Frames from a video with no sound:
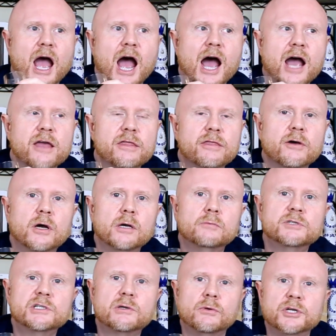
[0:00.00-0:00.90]
I thought
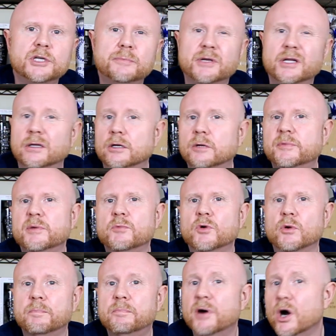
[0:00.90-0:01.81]
it was going to be a little bit
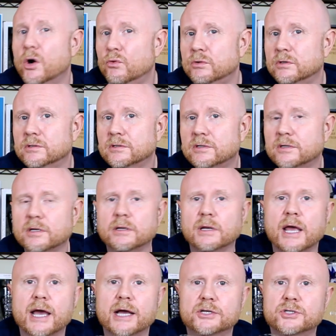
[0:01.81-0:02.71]
more potent
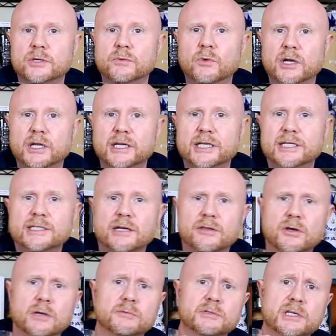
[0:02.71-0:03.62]
than actually what it is.
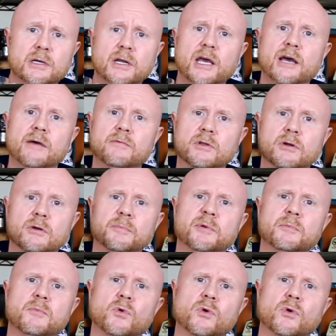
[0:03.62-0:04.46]
I thought it was going to have a little bit